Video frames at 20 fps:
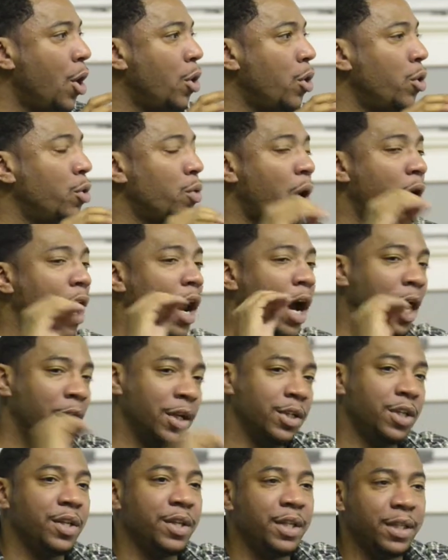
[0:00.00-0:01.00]
who are
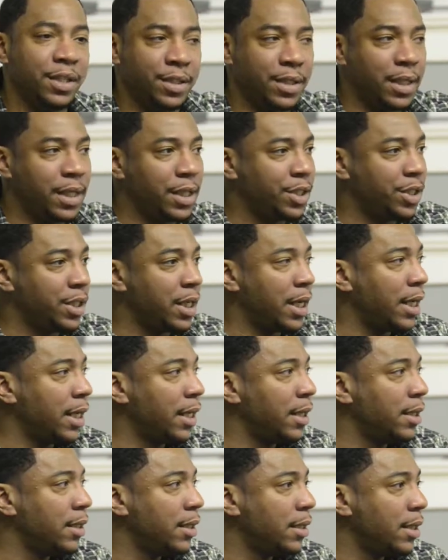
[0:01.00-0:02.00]
under this
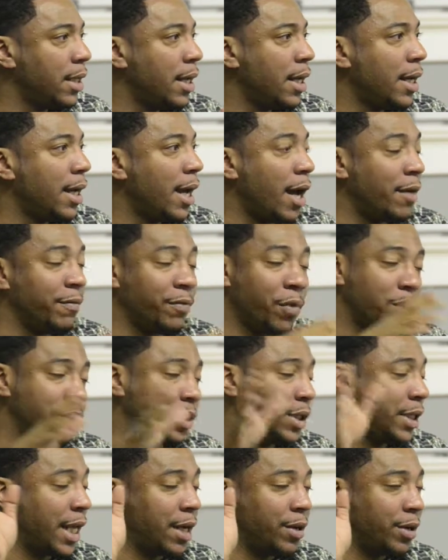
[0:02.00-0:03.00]
teaching?
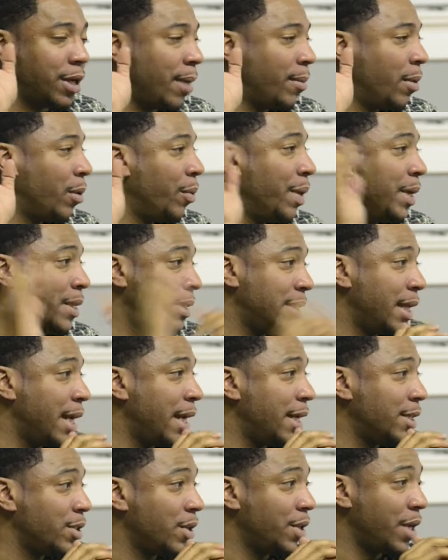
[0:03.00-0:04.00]
Unfortunately, they don't come on
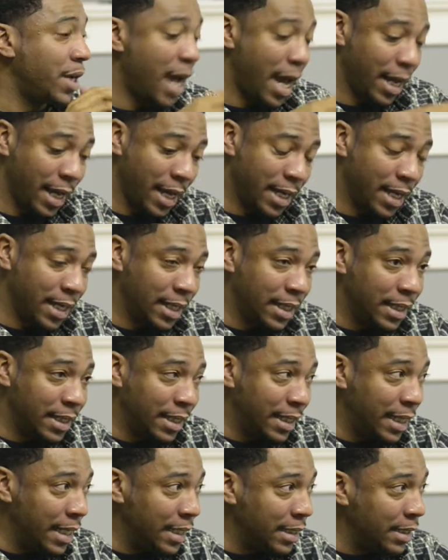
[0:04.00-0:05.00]
Wednesday, so they're not getting
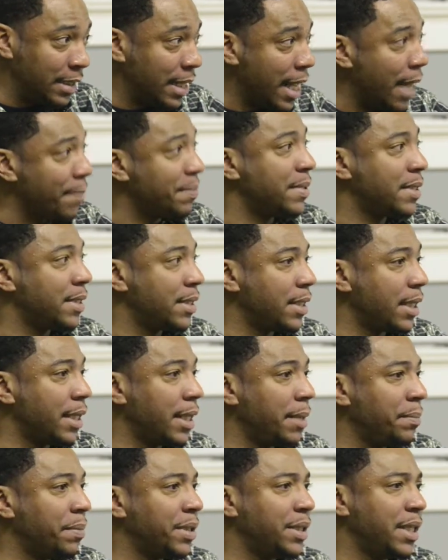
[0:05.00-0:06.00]
the in-depth
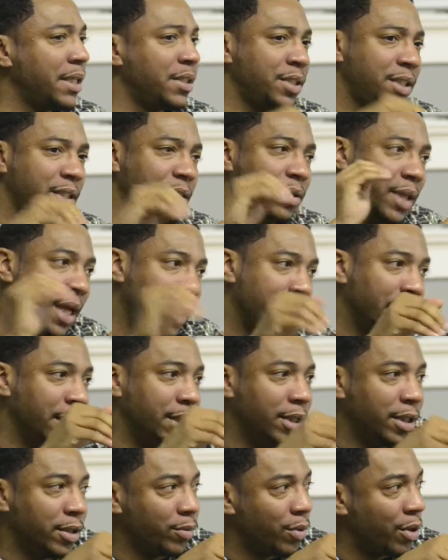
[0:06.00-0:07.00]
study, but they're still getting
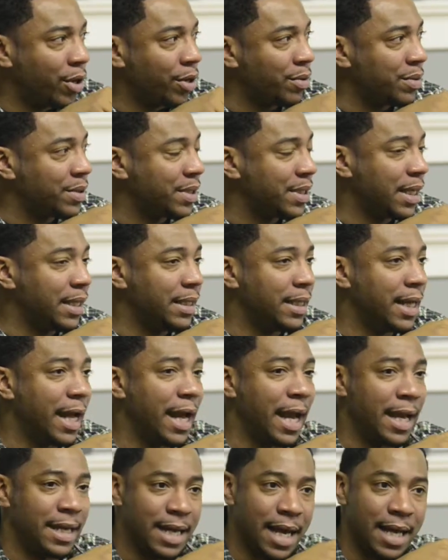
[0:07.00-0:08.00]
good work on
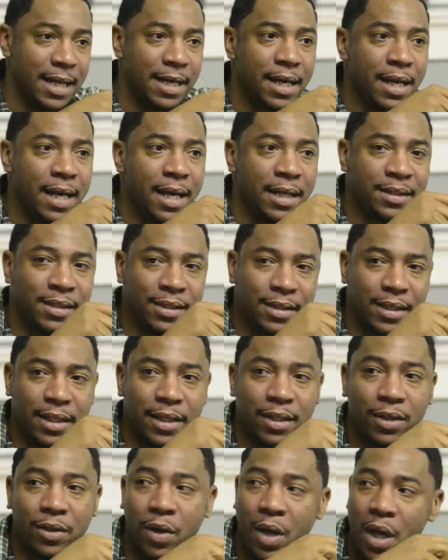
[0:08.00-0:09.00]
Sunday, yet and
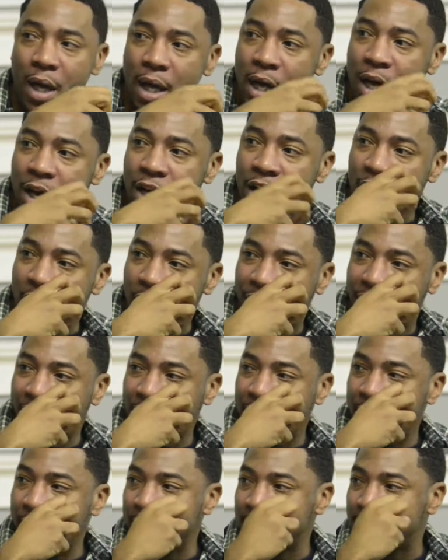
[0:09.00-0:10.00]
still,
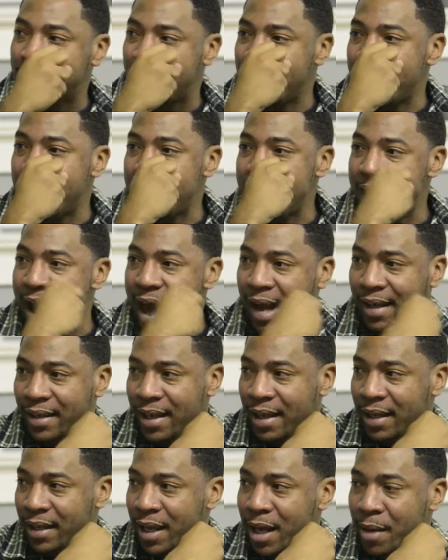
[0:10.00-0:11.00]
nothing is
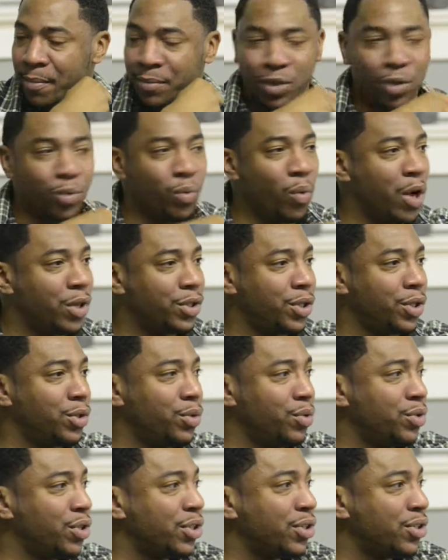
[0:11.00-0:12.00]
connecting them to want to
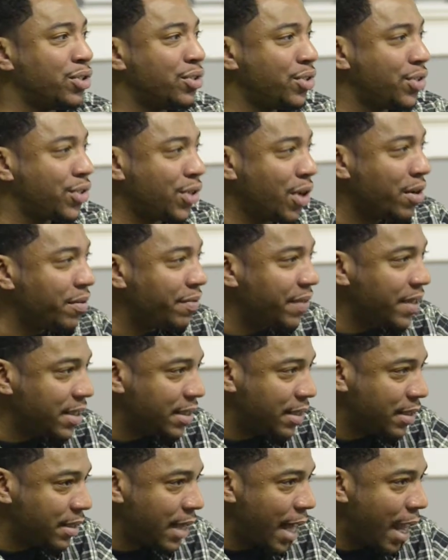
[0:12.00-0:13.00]
do the
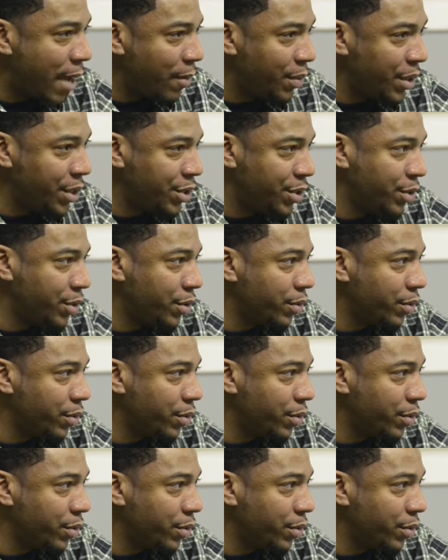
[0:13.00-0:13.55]
service that we do.